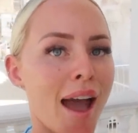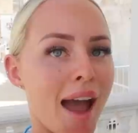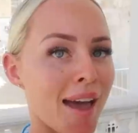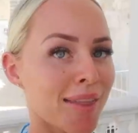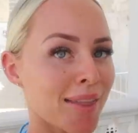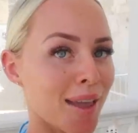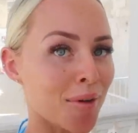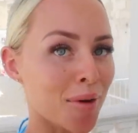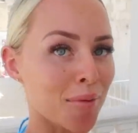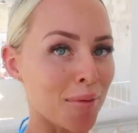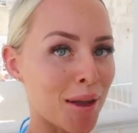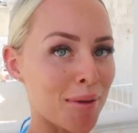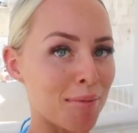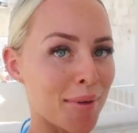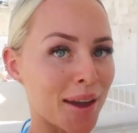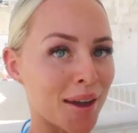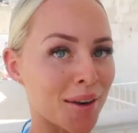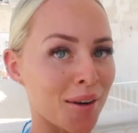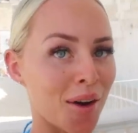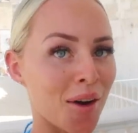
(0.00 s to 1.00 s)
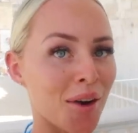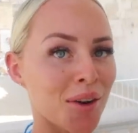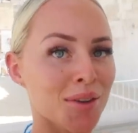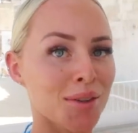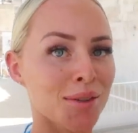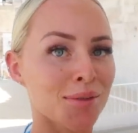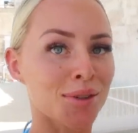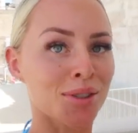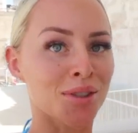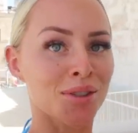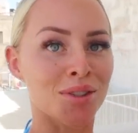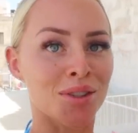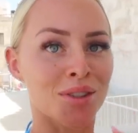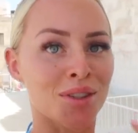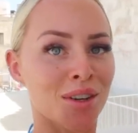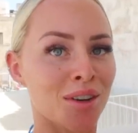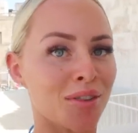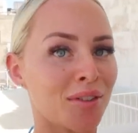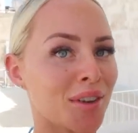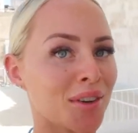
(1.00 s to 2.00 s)
and then we'll be in Mykonos, which is just
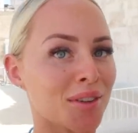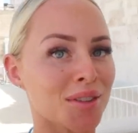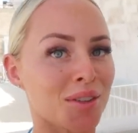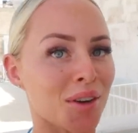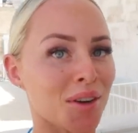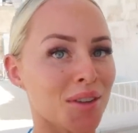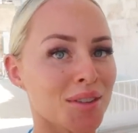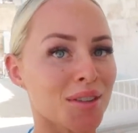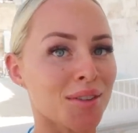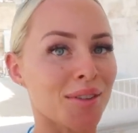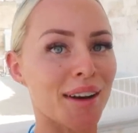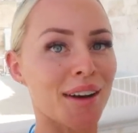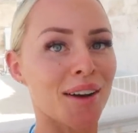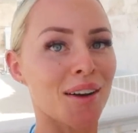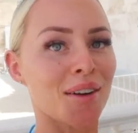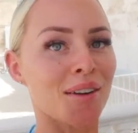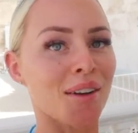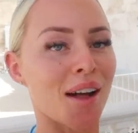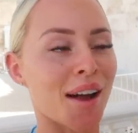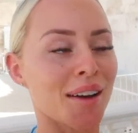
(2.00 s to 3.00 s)
going to feel so surreal.